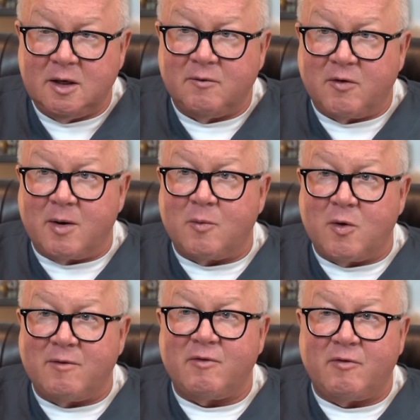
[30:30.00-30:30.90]
Farm, we
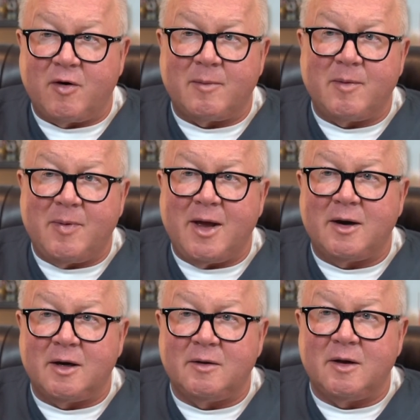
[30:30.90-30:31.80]
have a pharma
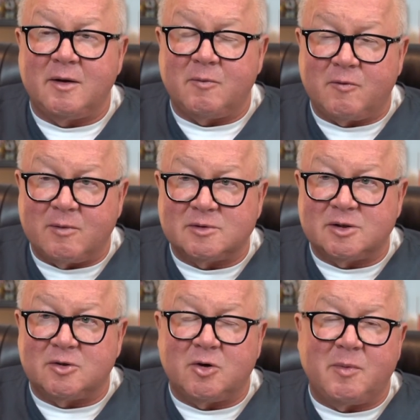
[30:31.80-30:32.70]
patent on that, mm-hmm.
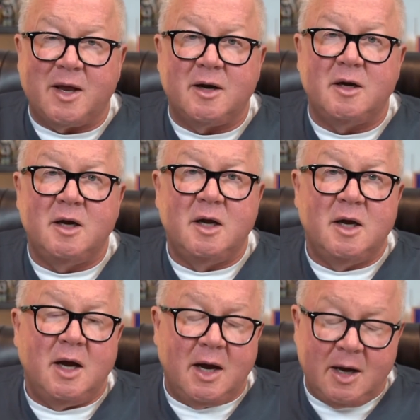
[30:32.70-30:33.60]
pharmaceutical patent.
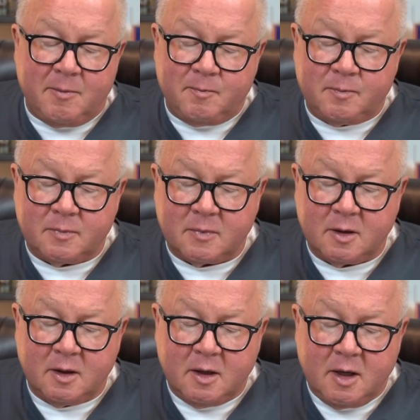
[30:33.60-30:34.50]
Um,
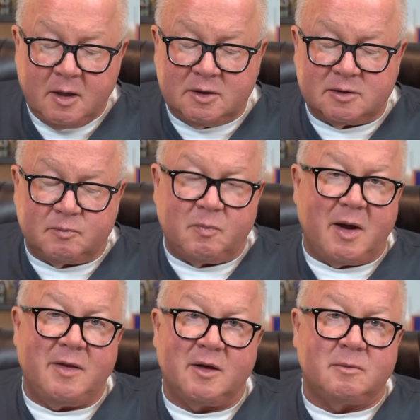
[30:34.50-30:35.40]
you just
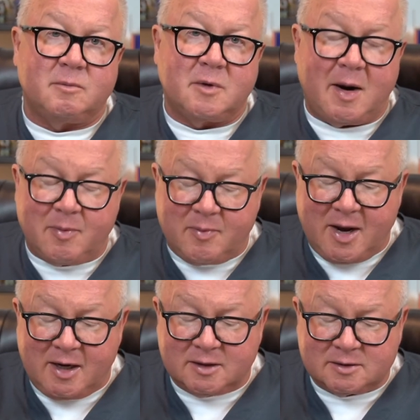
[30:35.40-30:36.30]
buy the copper
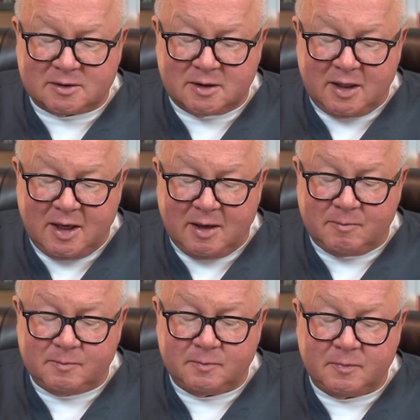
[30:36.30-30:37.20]
balance.
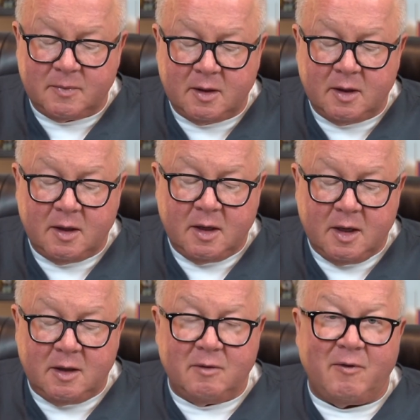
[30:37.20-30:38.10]
Um,
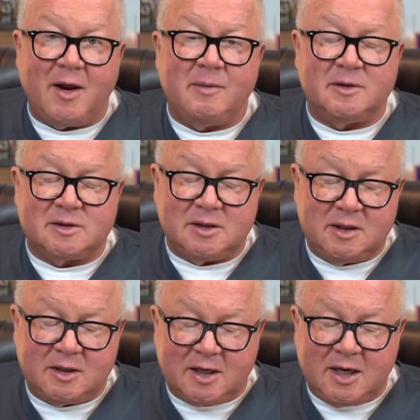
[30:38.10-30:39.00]
and the vitamin C,
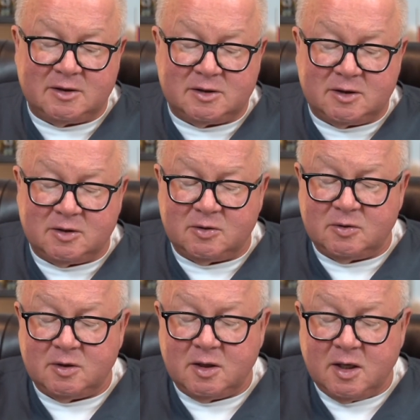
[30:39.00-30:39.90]
the K2,
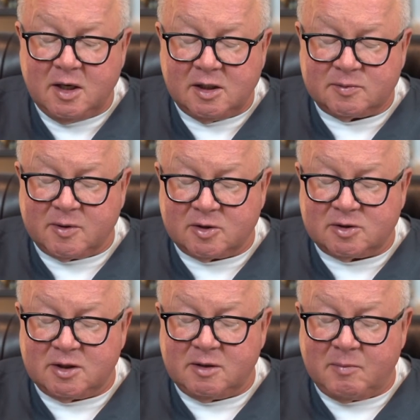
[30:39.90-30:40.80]

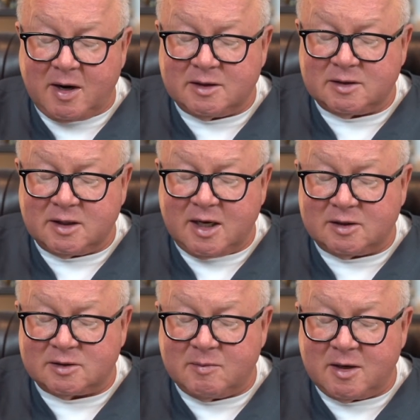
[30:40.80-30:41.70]
asparagine, biotin,
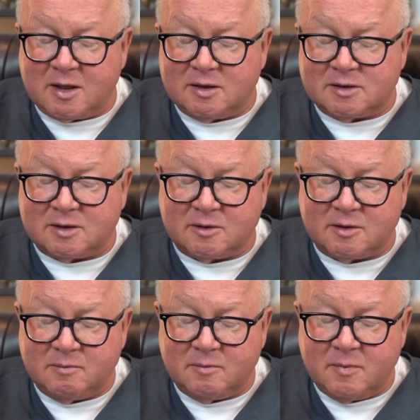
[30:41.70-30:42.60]
calcium, manganese, serum.
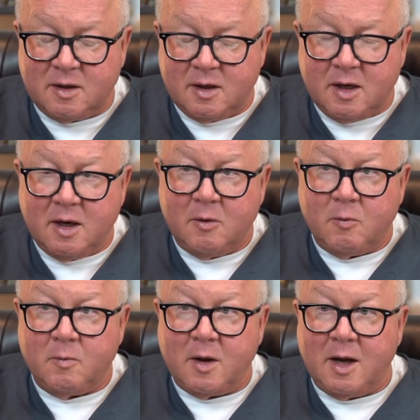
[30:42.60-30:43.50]

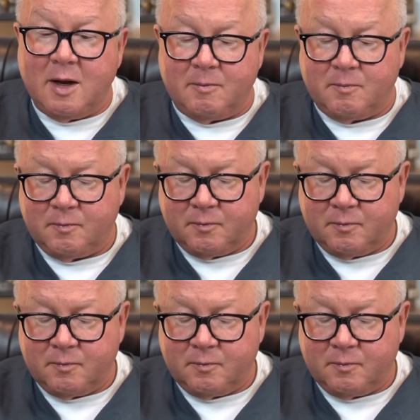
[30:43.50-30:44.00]
Um,